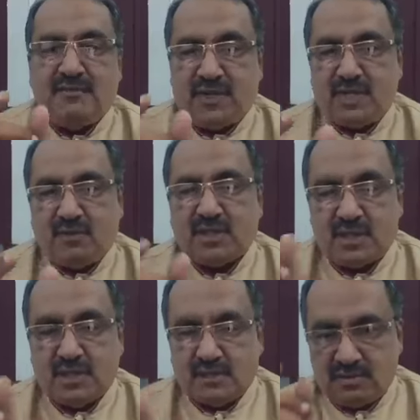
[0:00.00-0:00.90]
say
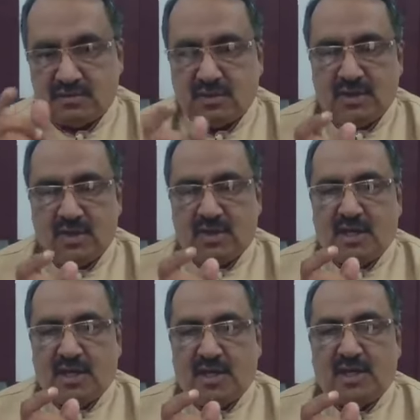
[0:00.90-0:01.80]
50,000 into
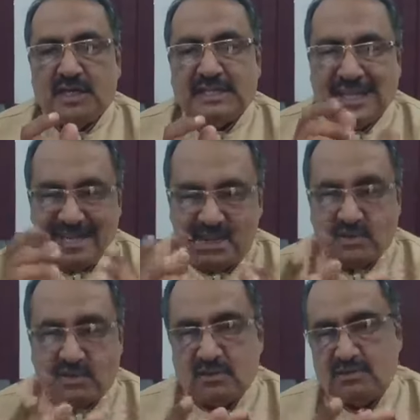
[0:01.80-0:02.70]
10
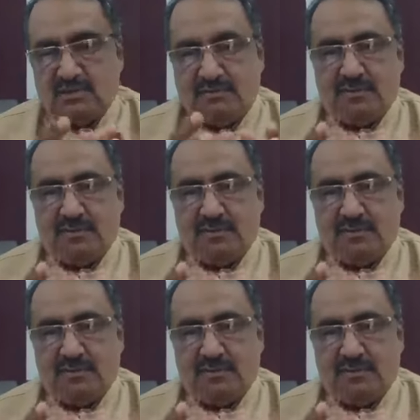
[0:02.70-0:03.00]
dues,